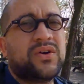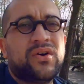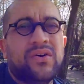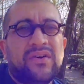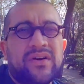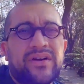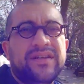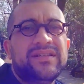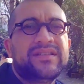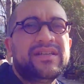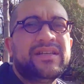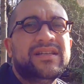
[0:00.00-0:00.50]

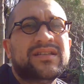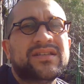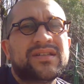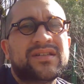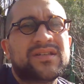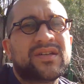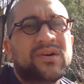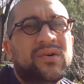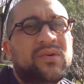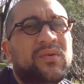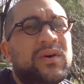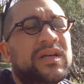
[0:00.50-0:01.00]
quarantine.
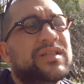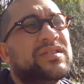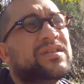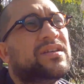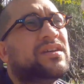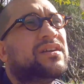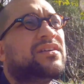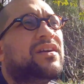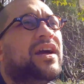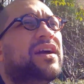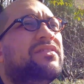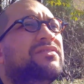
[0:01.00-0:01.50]
So once
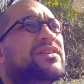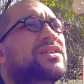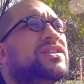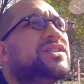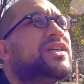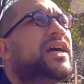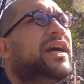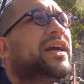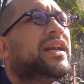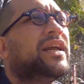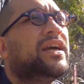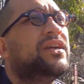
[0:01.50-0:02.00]
you arrive in
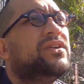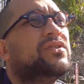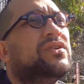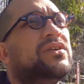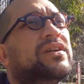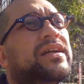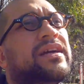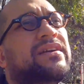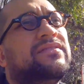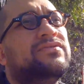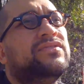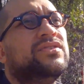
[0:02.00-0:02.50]
China, you
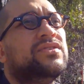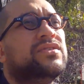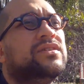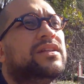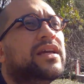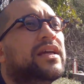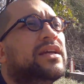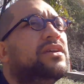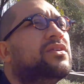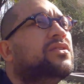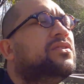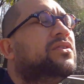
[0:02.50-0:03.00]
don't have to
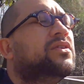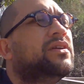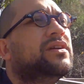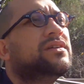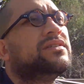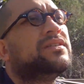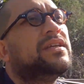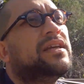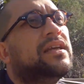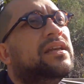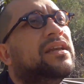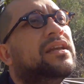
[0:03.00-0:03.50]
stay in
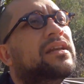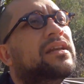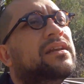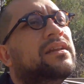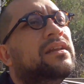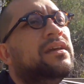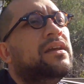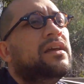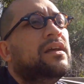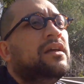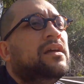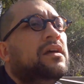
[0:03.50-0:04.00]
quarantine, and
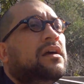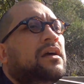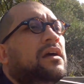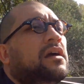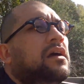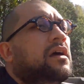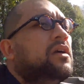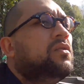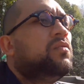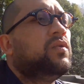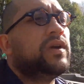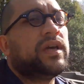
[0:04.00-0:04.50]

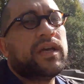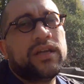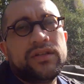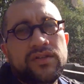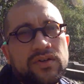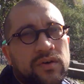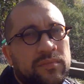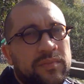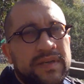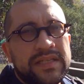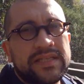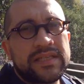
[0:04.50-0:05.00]
we get
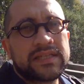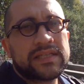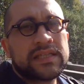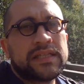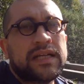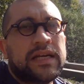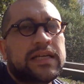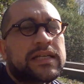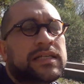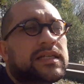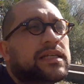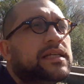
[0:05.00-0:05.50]
your business
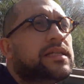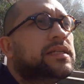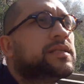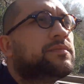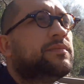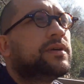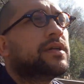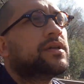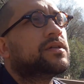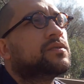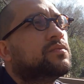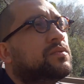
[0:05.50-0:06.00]
license
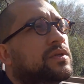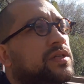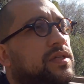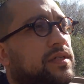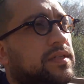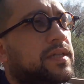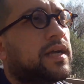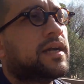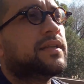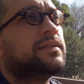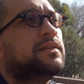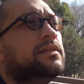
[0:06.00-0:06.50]
because we
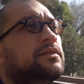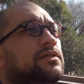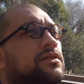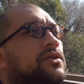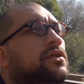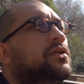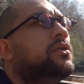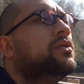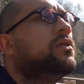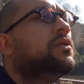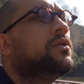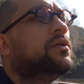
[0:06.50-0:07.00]
started
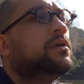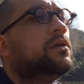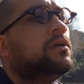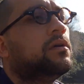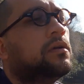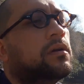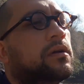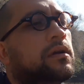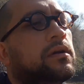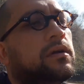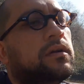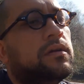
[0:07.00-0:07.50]
your
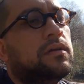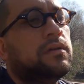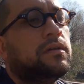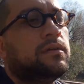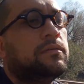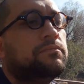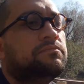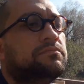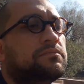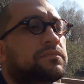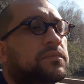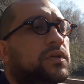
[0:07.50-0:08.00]

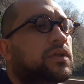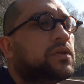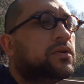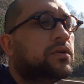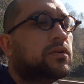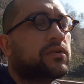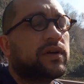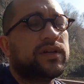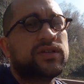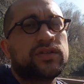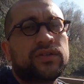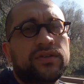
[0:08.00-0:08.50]

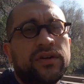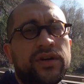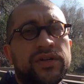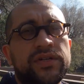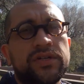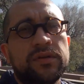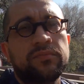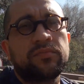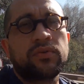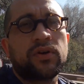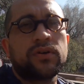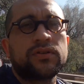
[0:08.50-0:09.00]

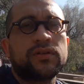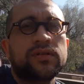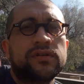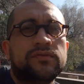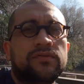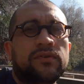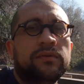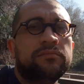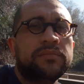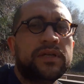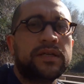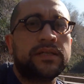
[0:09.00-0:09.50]
registration process
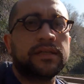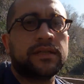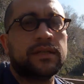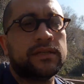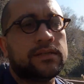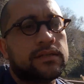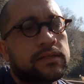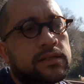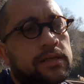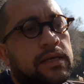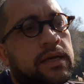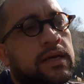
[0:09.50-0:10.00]
from
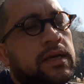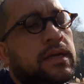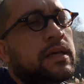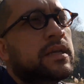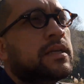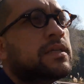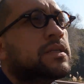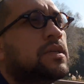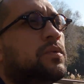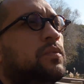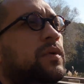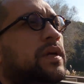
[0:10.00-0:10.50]
distance.
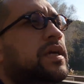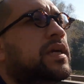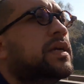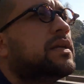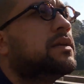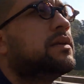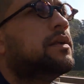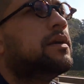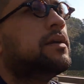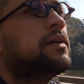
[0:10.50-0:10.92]
So we can